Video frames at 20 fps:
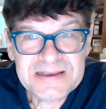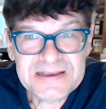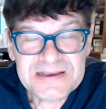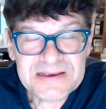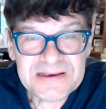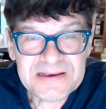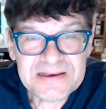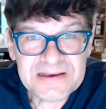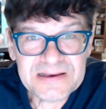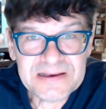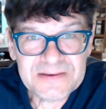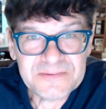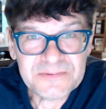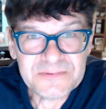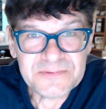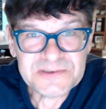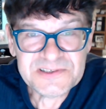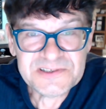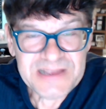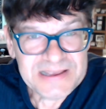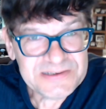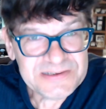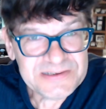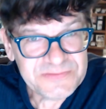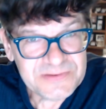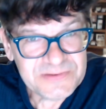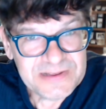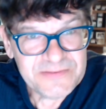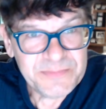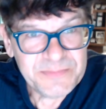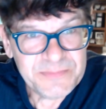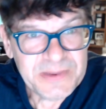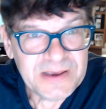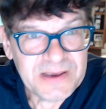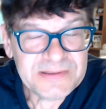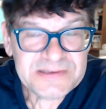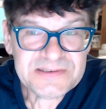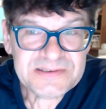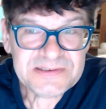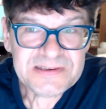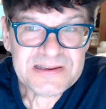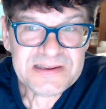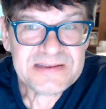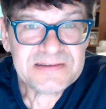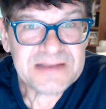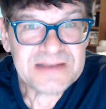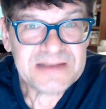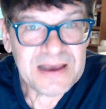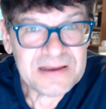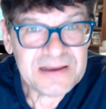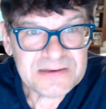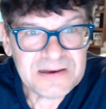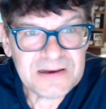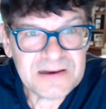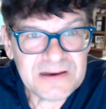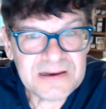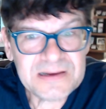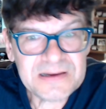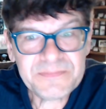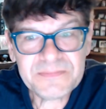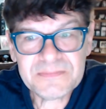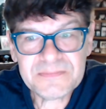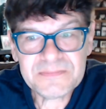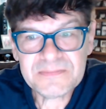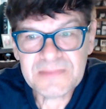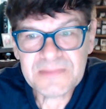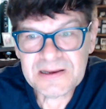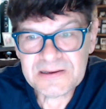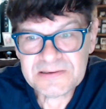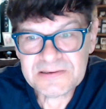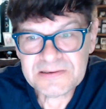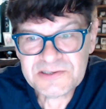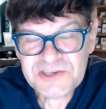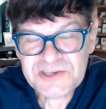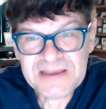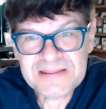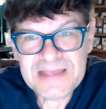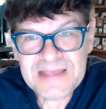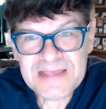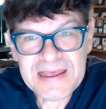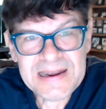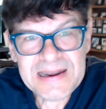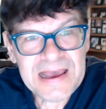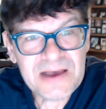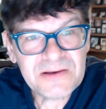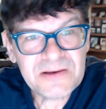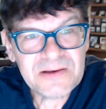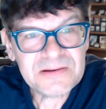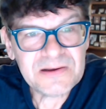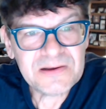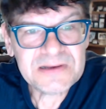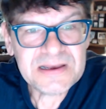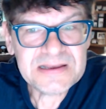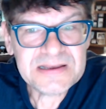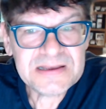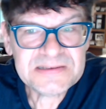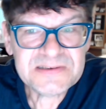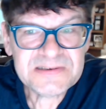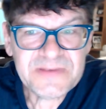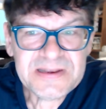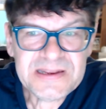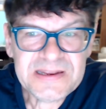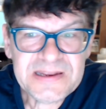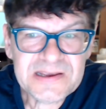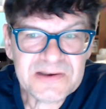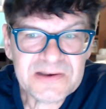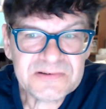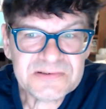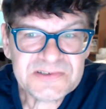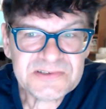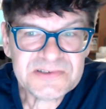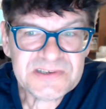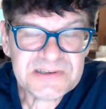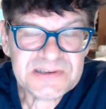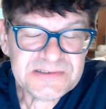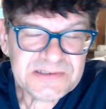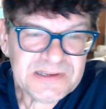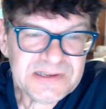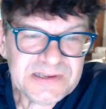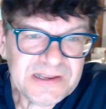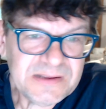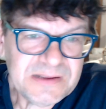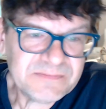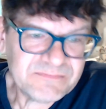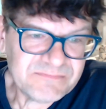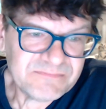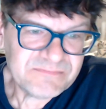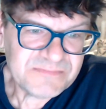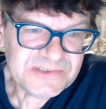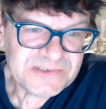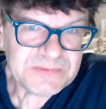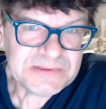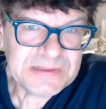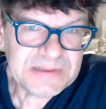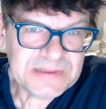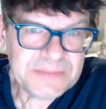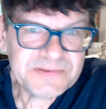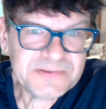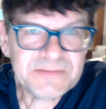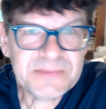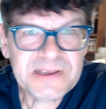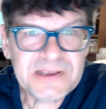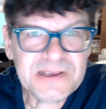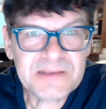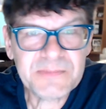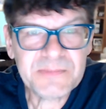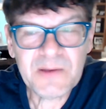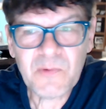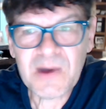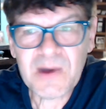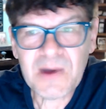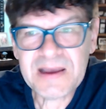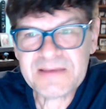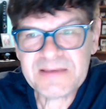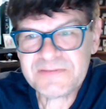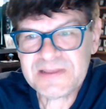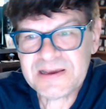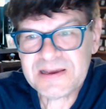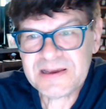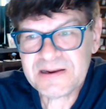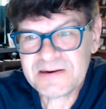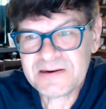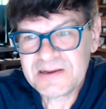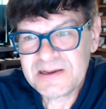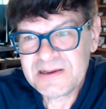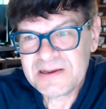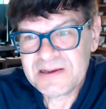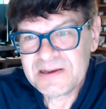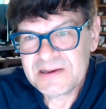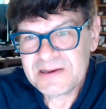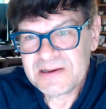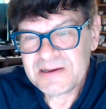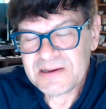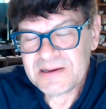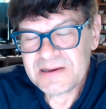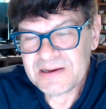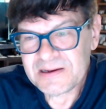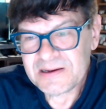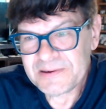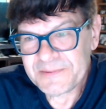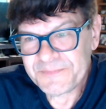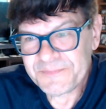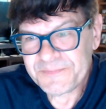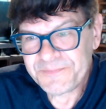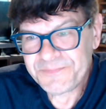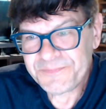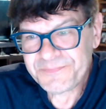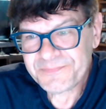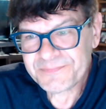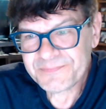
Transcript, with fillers: uh, which stands for love beyond the sea dot com. Uh, check that out. All kinds of videos. You can see some clips of me and my wife there. Um,